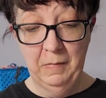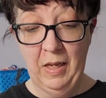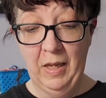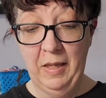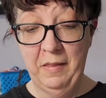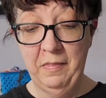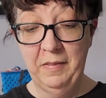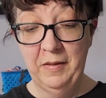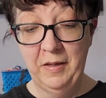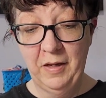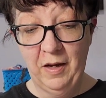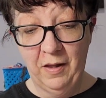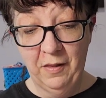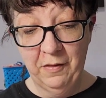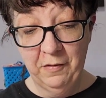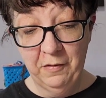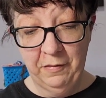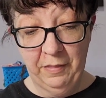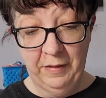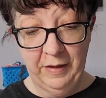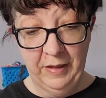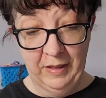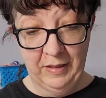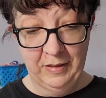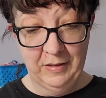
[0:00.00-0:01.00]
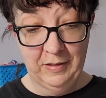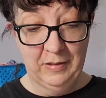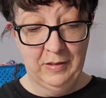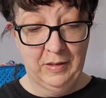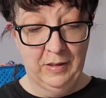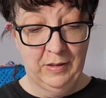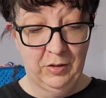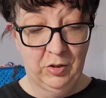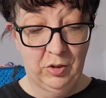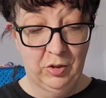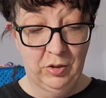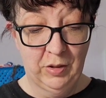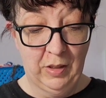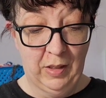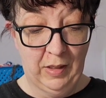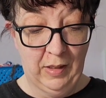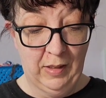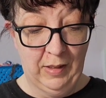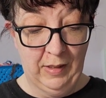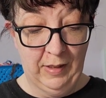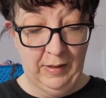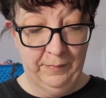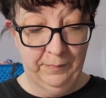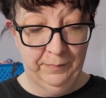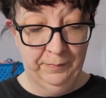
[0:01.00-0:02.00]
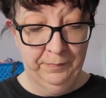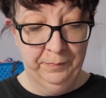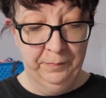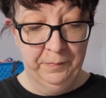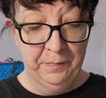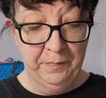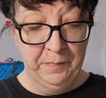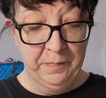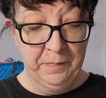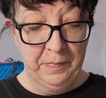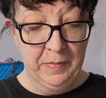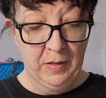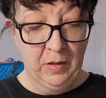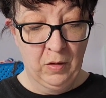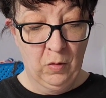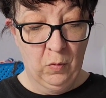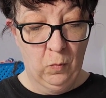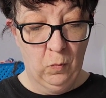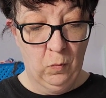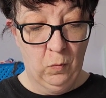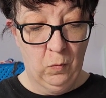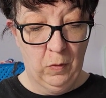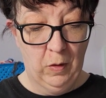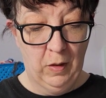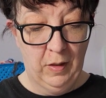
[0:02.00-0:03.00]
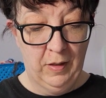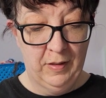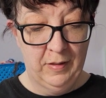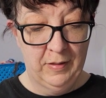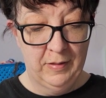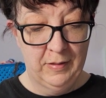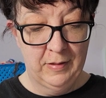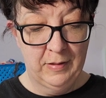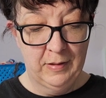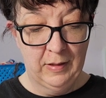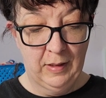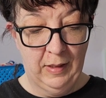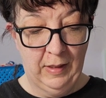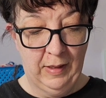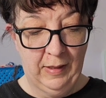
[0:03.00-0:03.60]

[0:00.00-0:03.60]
The other thing I stitched on was